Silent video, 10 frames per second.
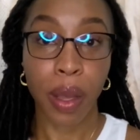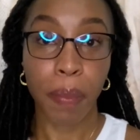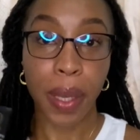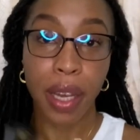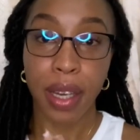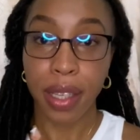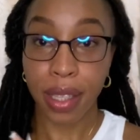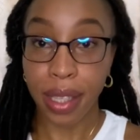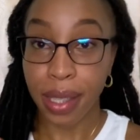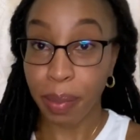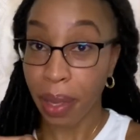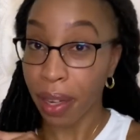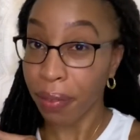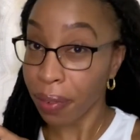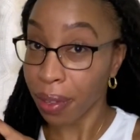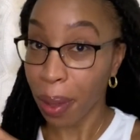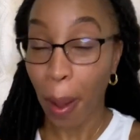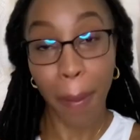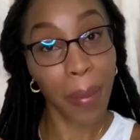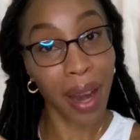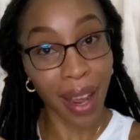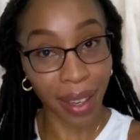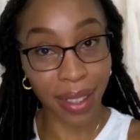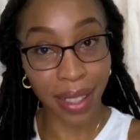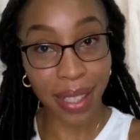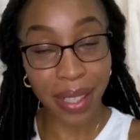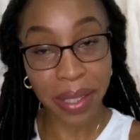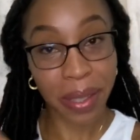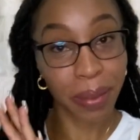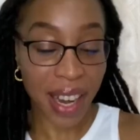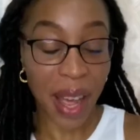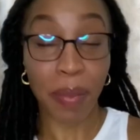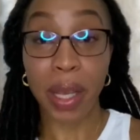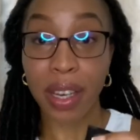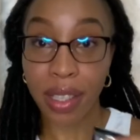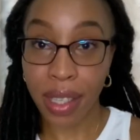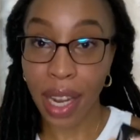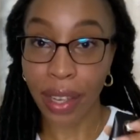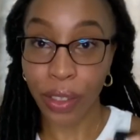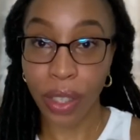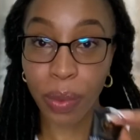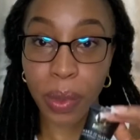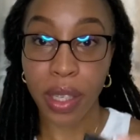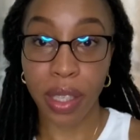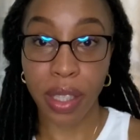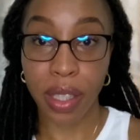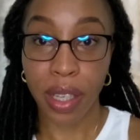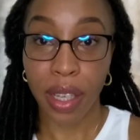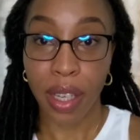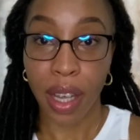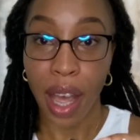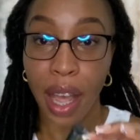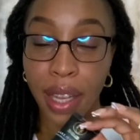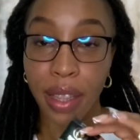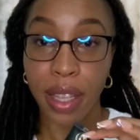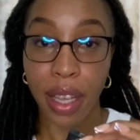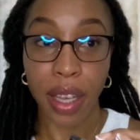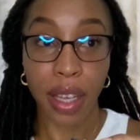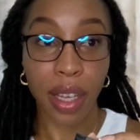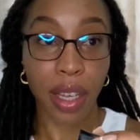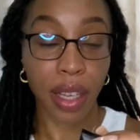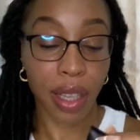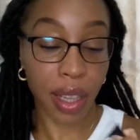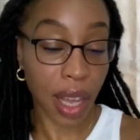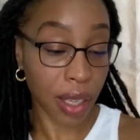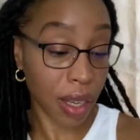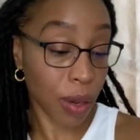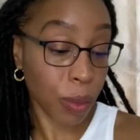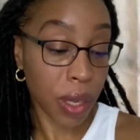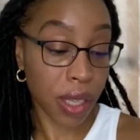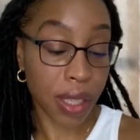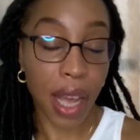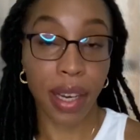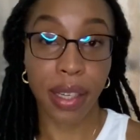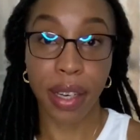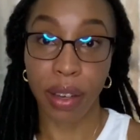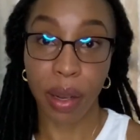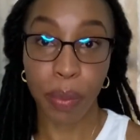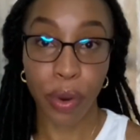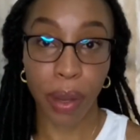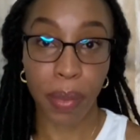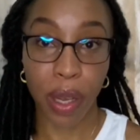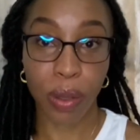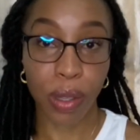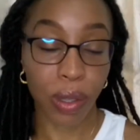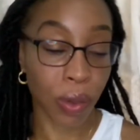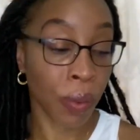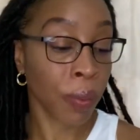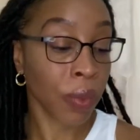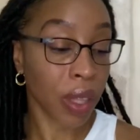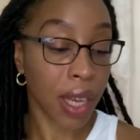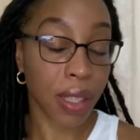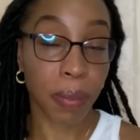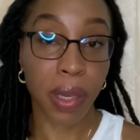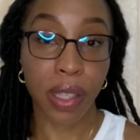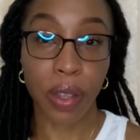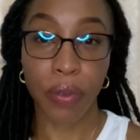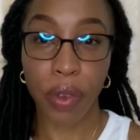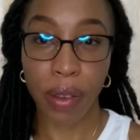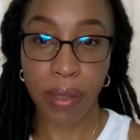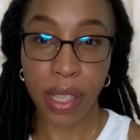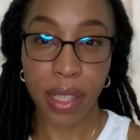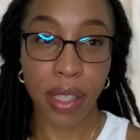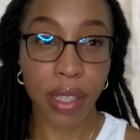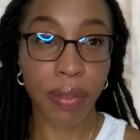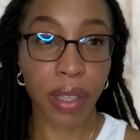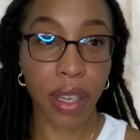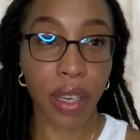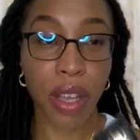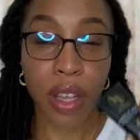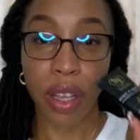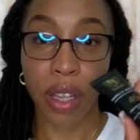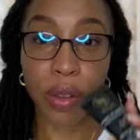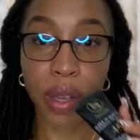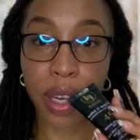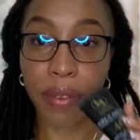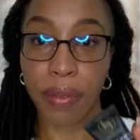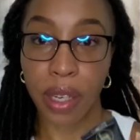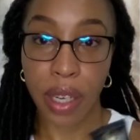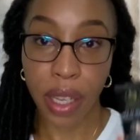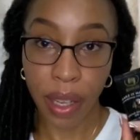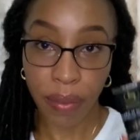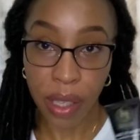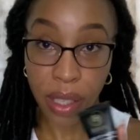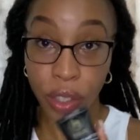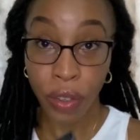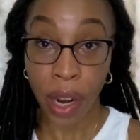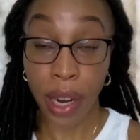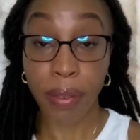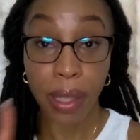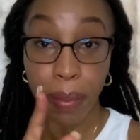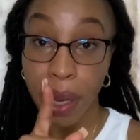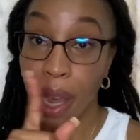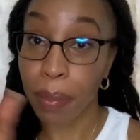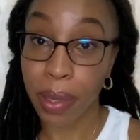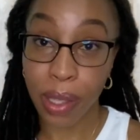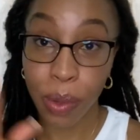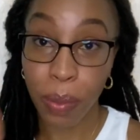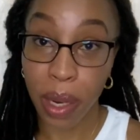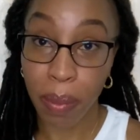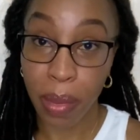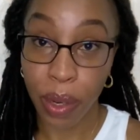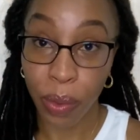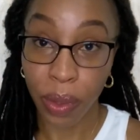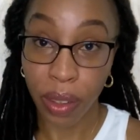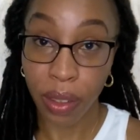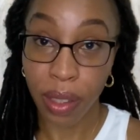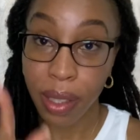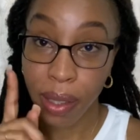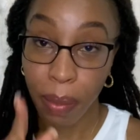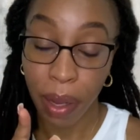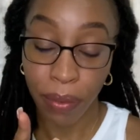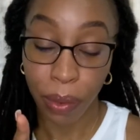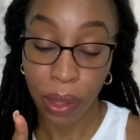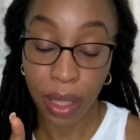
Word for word: because it's made for black girls and because it actually works i think that it works and it did not break me out so that's a plus so if you have sensitive skin you can definitely give this a try if something happens don't blame me do it it's not my fault